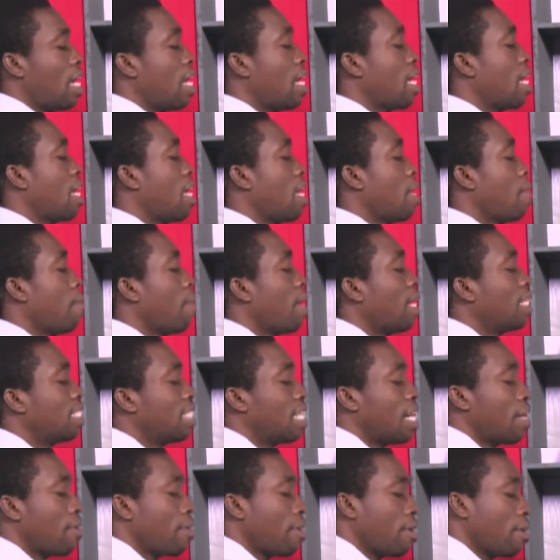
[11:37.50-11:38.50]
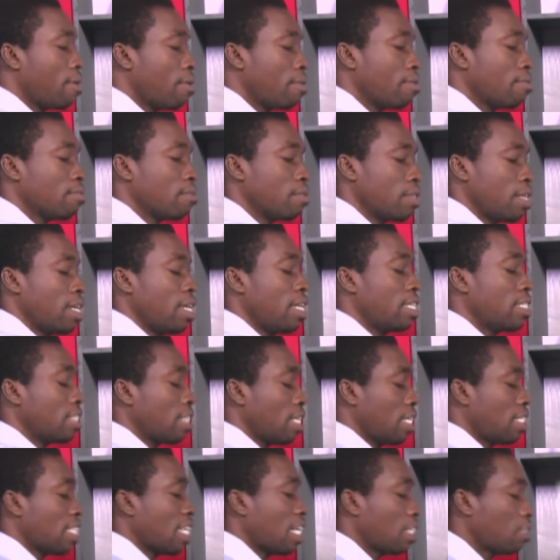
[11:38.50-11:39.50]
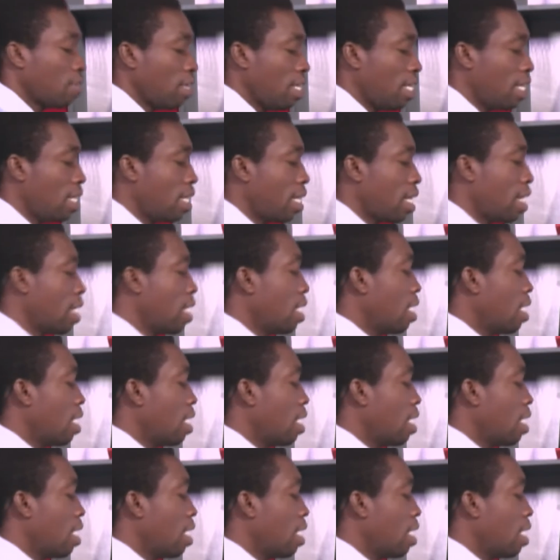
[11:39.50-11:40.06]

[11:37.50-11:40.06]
imaginary. Okay, it's actually there.